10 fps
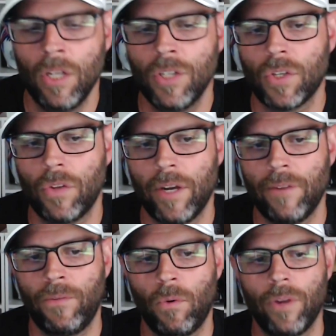So
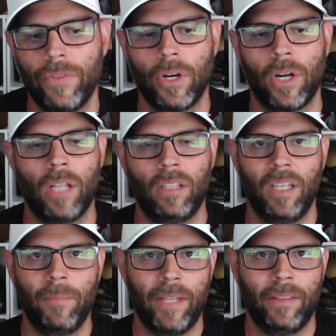therefore, they're gonna
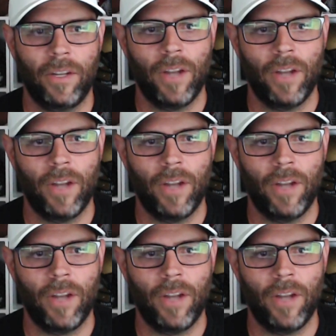limit the